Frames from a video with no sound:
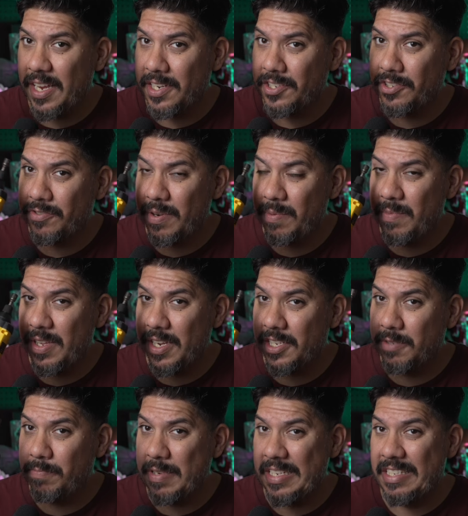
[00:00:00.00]
extremely
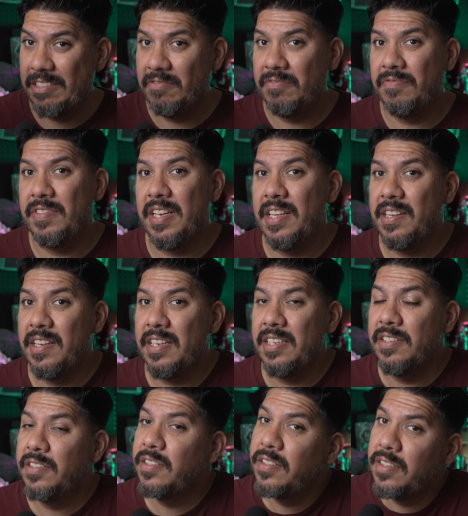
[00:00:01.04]
expensive. It
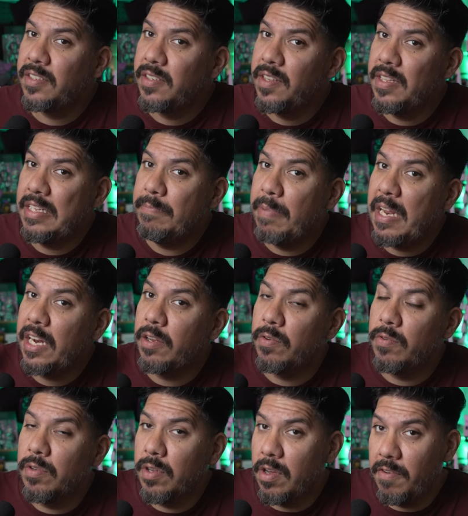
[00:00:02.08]
is the
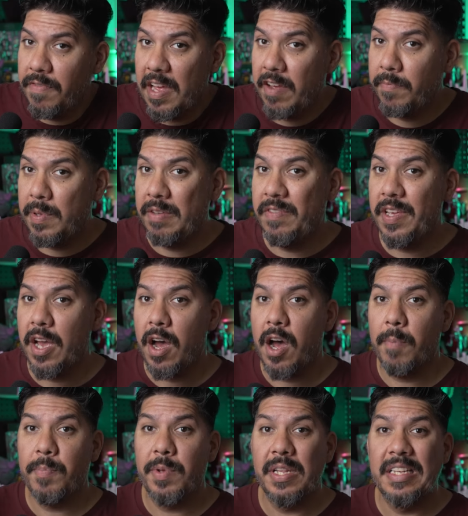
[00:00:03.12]
pinnacle of FPV
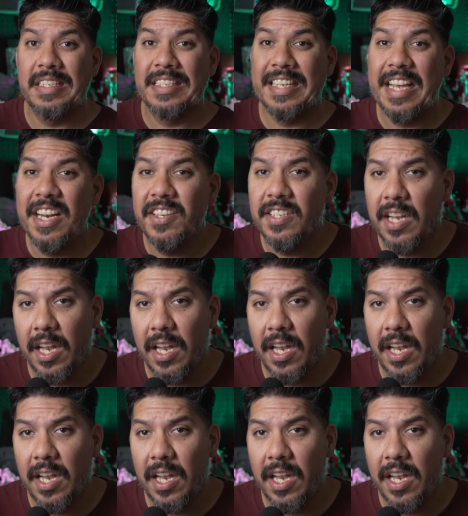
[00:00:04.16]
opulence. It is